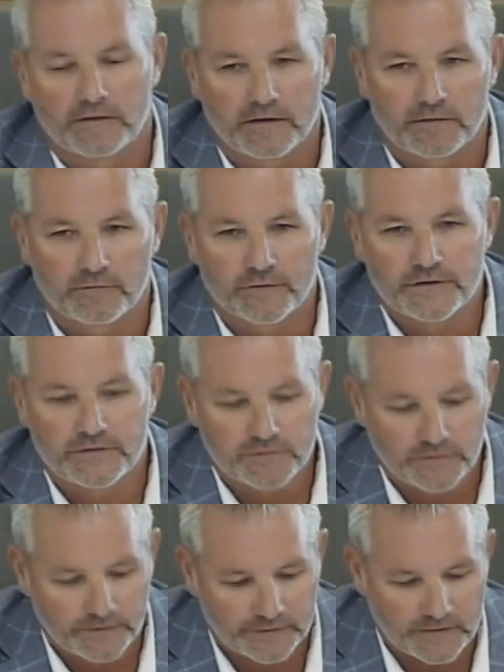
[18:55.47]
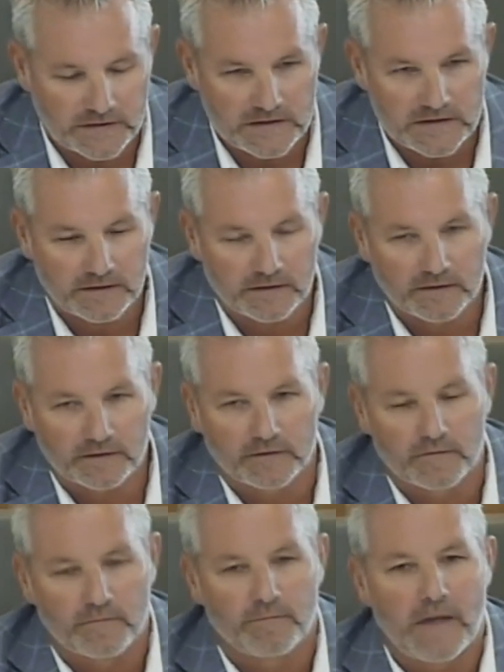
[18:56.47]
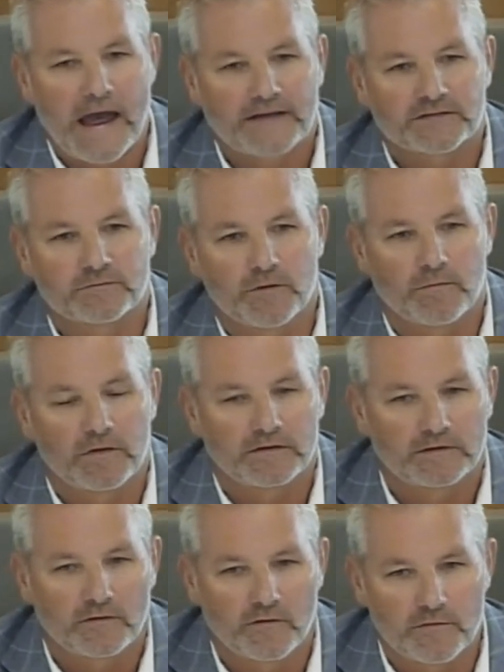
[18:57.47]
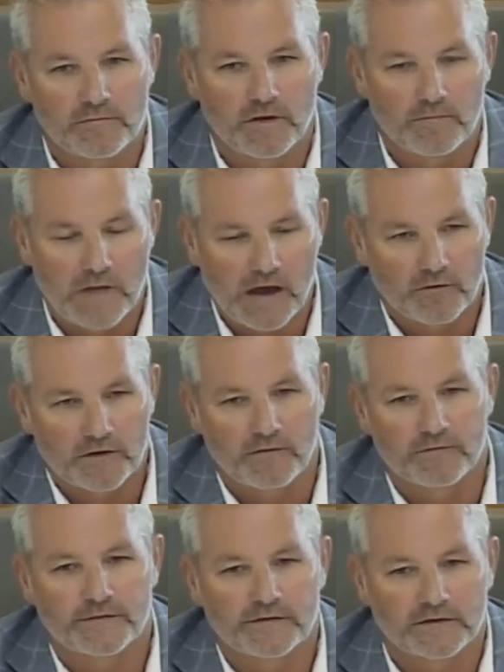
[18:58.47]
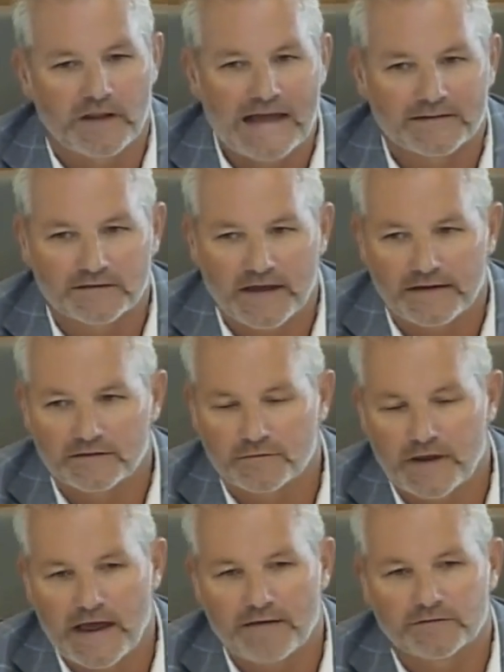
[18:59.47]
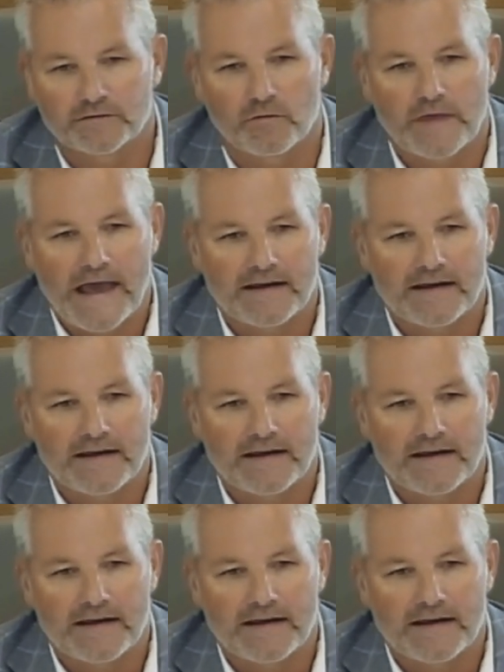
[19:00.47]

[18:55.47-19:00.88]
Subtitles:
reduce the maximum or the amount of lot size we have, so that